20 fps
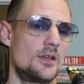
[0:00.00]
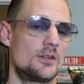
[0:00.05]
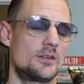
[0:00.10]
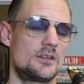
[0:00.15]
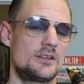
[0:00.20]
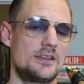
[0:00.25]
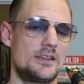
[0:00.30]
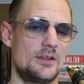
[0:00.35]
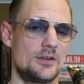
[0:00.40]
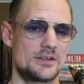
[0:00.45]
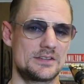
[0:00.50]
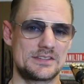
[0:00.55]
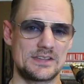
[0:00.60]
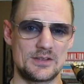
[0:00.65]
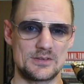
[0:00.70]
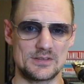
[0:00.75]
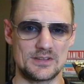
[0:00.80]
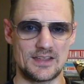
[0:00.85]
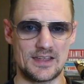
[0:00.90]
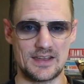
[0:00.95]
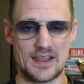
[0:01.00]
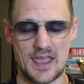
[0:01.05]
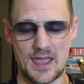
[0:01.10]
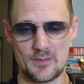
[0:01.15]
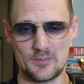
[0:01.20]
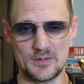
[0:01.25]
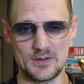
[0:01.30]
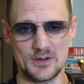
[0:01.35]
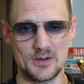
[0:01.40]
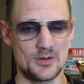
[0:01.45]
you're going to hear it sounds a lot
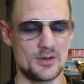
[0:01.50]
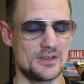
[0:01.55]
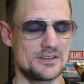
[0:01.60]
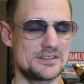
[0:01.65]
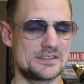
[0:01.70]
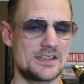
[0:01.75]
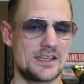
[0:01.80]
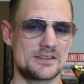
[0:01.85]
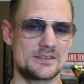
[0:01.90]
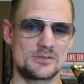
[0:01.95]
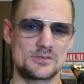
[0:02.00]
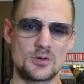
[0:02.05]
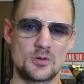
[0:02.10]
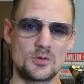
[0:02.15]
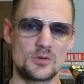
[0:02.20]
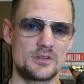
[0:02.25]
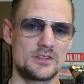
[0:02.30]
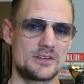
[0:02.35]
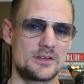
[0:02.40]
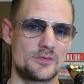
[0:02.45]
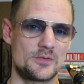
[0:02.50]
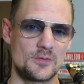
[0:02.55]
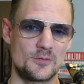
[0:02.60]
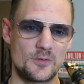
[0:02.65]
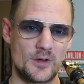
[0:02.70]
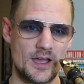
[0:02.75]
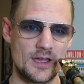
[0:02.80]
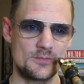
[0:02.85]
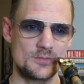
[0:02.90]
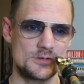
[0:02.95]
happier and just has a totally different
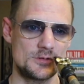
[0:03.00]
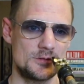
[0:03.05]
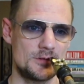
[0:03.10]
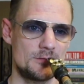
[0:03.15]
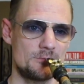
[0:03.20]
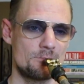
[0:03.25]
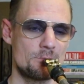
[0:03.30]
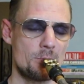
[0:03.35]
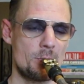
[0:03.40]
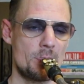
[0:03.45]
vibe to it.